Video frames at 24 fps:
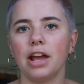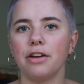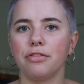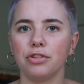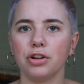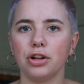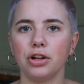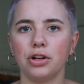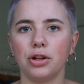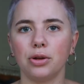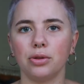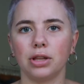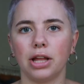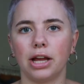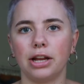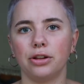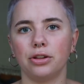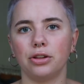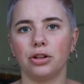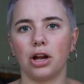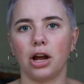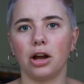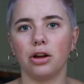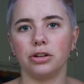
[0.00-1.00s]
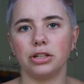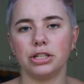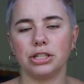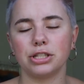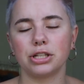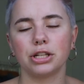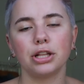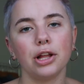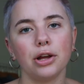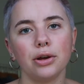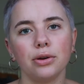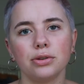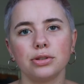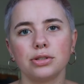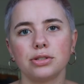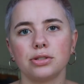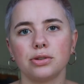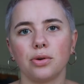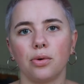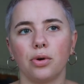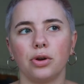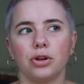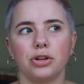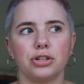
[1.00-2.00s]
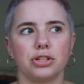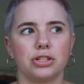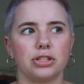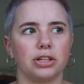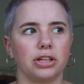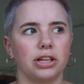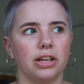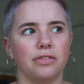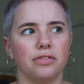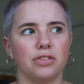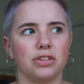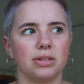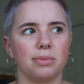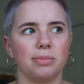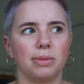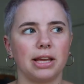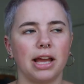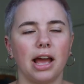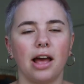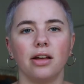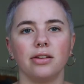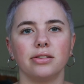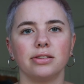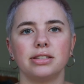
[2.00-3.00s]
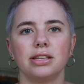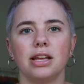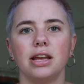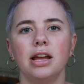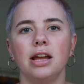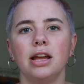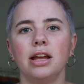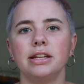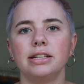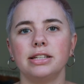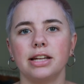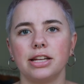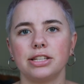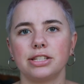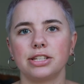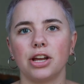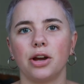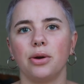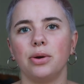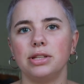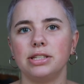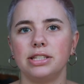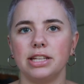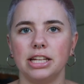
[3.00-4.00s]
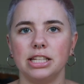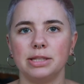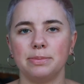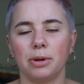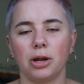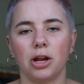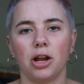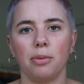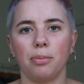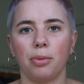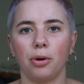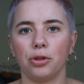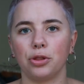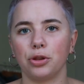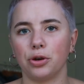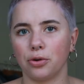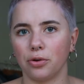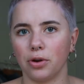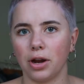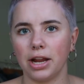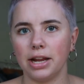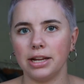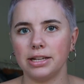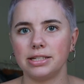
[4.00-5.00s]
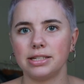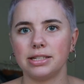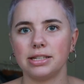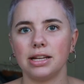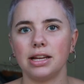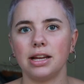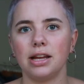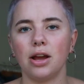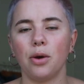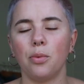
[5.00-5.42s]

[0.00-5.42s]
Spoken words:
If there are no Lidl or Aldi's close, or you're just looking for something else, Tesco and Sainsbury are both great.